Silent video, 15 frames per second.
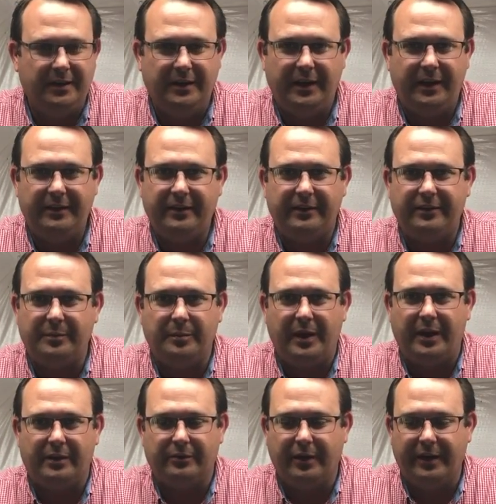it doesn't
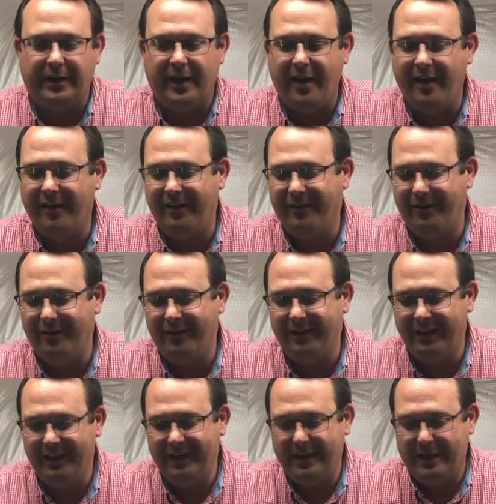matter right
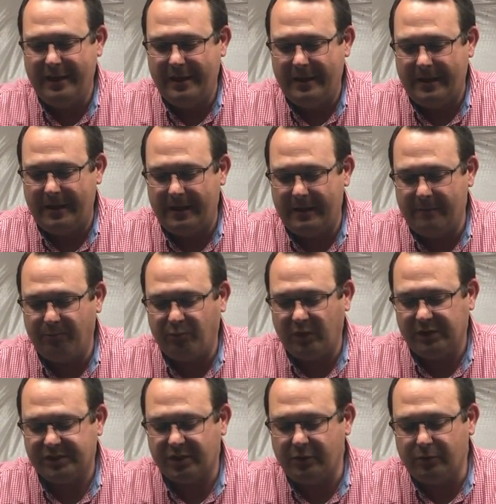now.
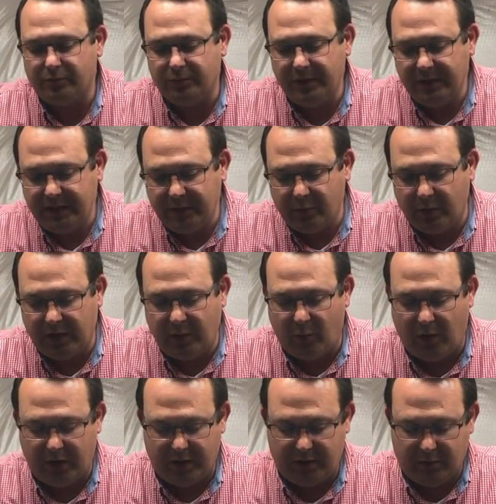So really what I
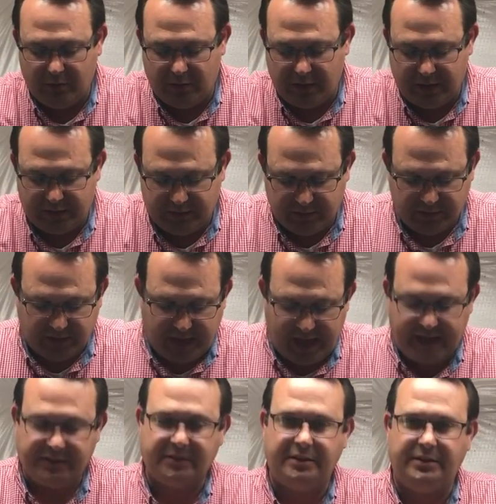want to
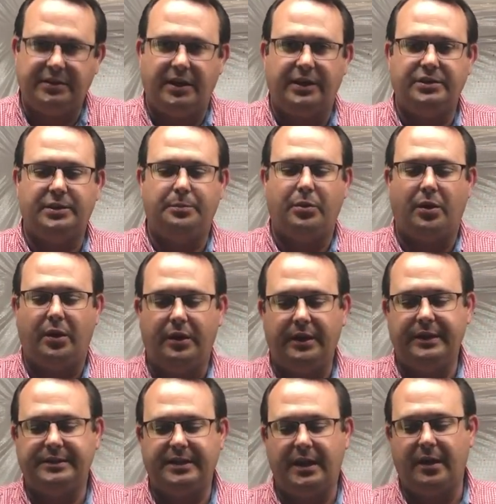lastly touch upon
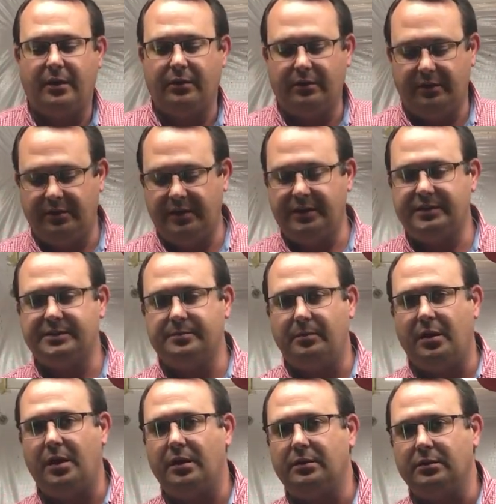is how this
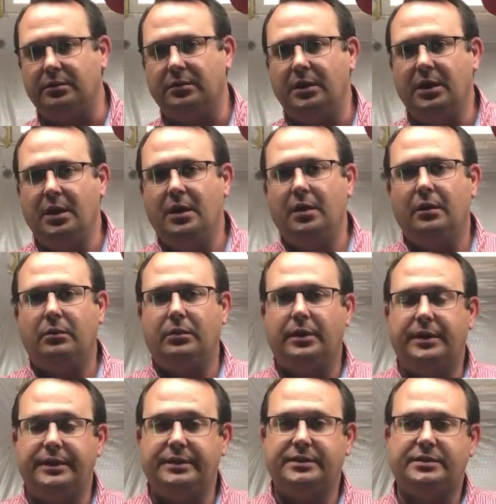model
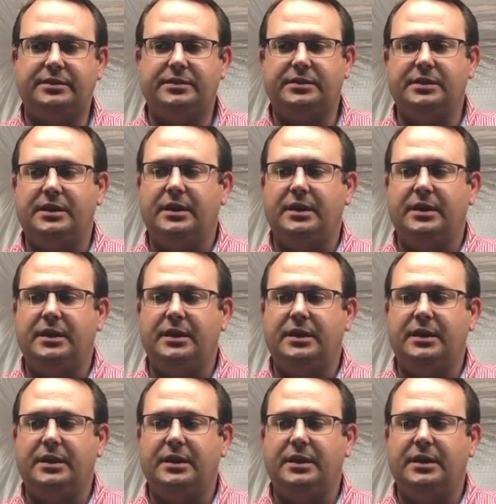was,